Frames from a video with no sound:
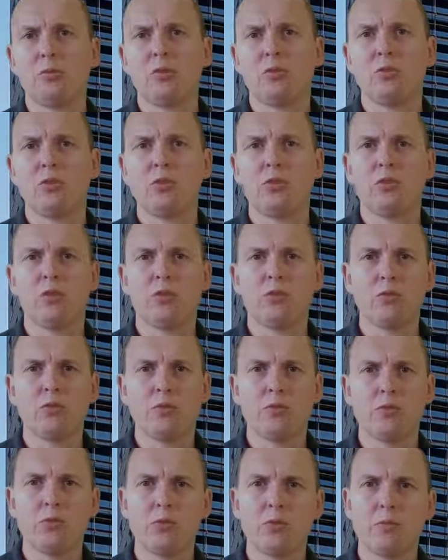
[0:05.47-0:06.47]
talk to
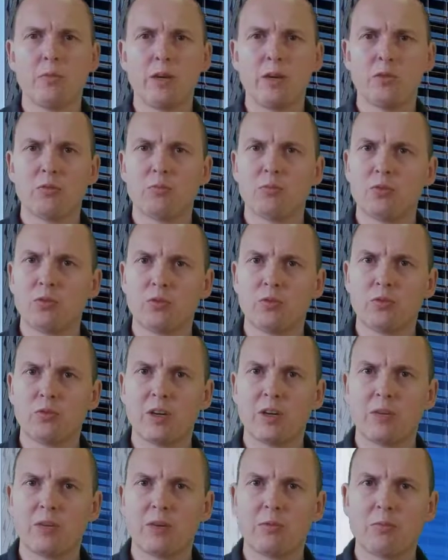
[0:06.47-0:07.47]
you about
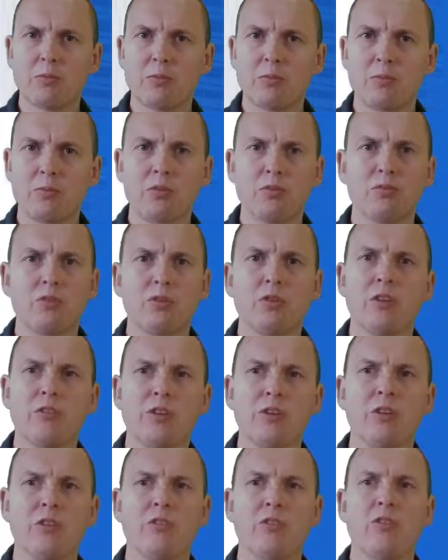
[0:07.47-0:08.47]
programmable photonic
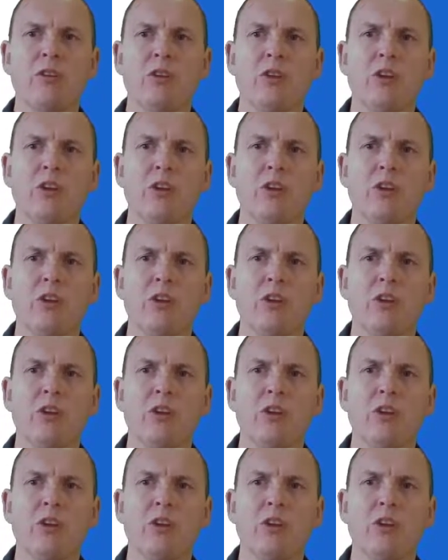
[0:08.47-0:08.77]
circuits